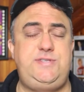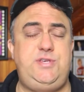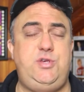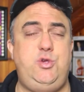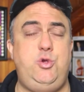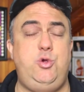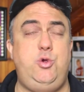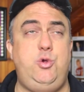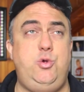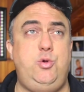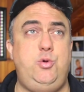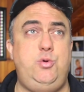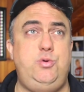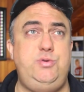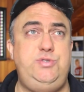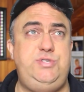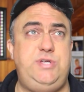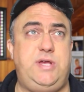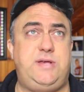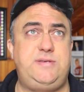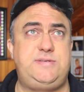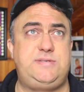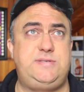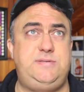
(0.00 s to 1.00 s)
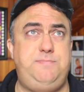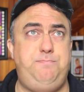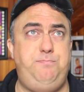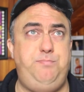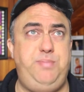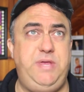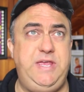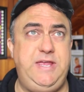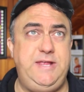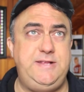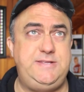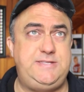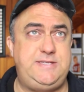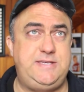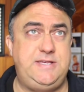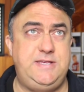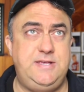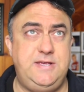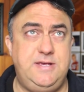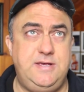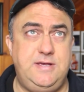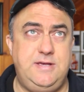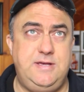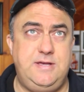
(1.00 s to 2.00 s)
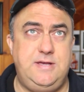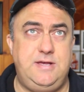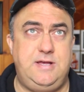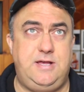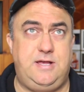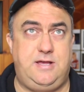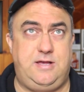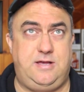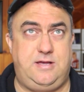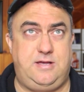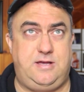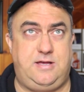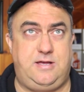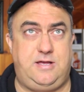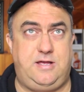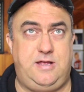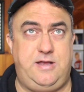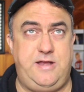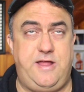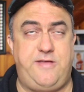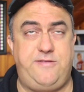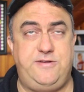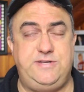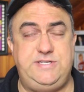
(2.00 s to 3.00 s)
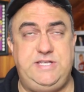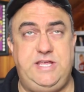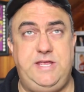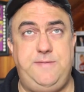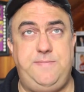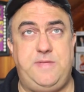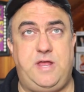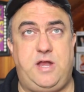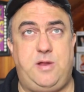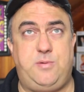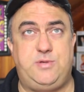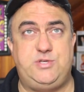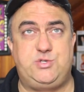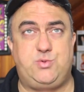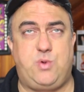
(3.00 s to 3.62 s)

who just beat Uh, another team that I was